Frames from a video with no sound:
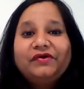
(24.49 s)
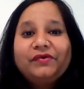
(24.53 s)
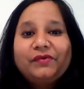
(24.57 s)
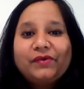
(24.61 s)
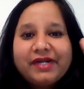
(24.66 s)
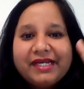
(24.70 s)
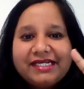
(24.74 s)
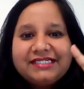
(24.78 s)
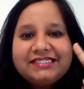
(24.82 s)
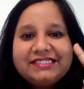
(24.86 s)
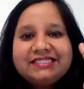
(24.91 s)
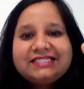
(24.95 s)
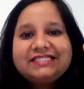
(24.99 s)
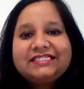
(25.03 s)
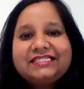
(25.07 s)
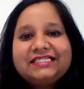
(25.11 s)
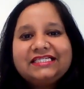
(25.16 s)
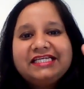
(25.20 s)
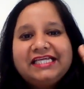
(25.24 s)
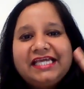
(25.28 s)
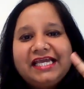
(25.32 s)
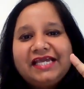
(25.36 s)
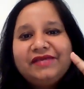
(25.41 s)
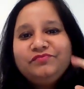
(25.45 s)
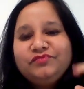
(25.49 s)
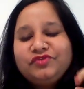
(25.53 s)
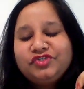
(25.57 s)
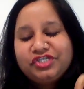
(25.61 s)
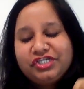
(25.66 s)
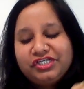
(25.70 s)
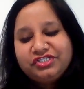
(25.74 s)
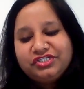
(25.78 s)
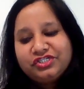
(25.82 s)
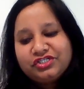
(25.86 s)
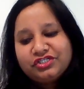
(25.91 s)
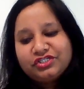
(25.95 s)
greatest game
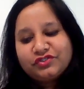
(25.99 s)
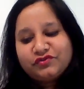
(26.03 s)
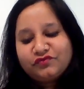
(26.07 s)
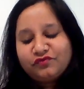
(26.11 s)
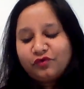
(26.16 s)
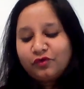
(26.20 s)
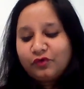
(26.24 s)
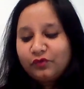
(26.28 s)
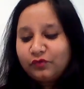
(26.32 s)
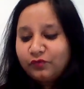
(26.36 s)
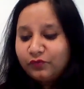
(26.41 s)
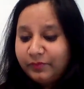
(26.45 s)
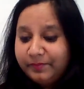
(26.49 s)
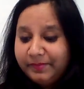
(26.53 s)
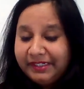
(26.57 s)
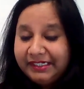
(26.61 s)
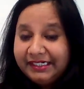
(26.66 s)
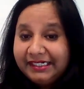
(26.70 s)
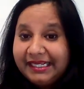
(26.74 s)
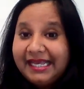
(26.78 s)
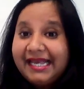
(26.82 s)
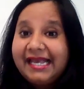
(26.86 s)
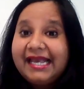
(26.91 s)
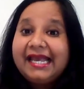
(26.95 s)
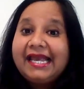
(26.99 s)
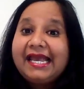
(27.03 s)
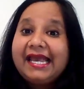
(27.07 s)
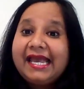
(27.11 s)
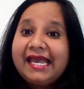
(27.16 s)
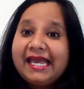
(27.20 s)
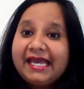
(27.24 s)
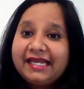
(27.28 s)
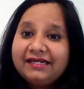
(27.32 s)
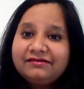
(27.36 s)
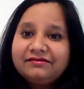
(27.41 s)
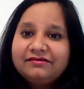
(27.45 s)
changers for women
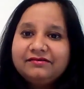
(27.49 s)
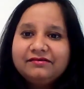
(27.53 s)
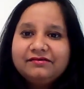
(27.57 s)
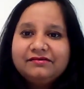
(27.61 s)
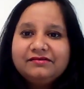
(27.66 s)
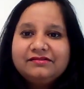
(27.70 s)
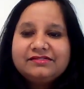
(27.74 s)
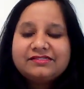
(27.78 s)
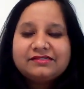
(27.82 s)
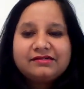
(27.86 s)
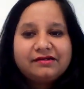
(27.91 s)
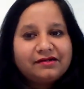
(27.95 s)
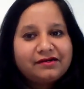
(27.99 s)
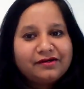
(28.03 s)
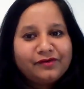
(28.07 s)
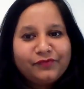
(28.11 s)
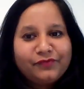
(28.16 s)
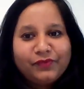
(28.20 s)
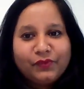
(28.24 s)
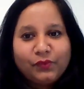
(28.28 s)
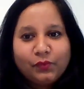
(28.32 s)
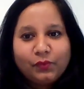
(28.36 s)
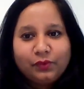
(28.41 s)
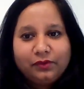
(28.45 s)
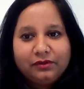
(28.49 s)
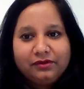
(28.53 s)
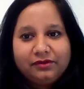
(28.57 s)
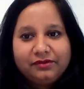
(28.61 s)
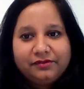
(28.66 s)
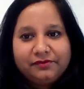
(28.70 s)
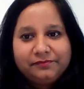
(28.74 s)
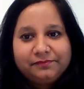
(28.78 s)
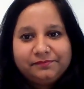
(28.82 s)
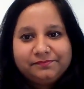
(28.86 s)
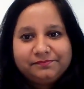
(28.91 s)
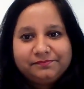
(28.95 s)
and girls around the world.